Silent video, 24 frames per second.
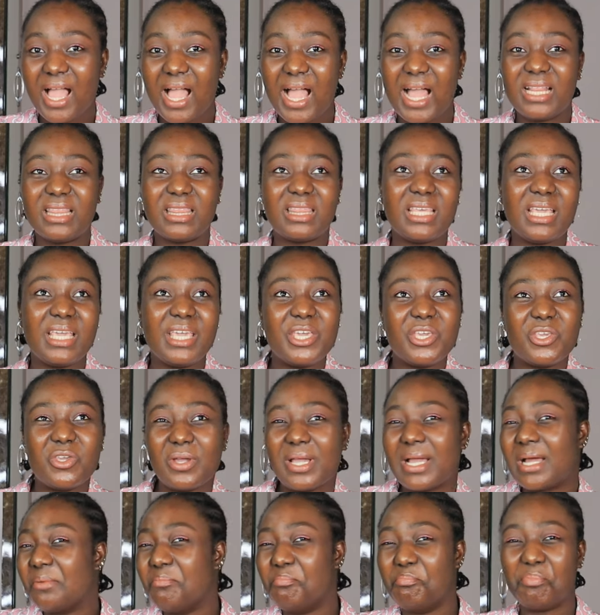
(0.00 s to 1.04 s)
and think
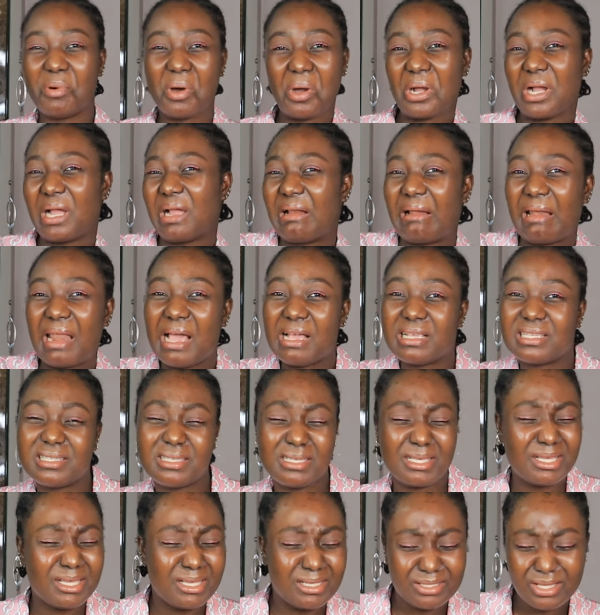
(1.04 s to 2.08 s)
you can bunk
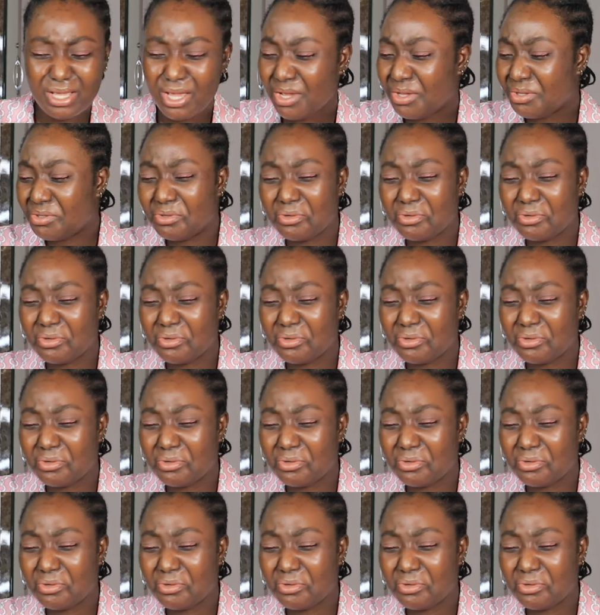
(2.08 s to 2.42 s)
classes,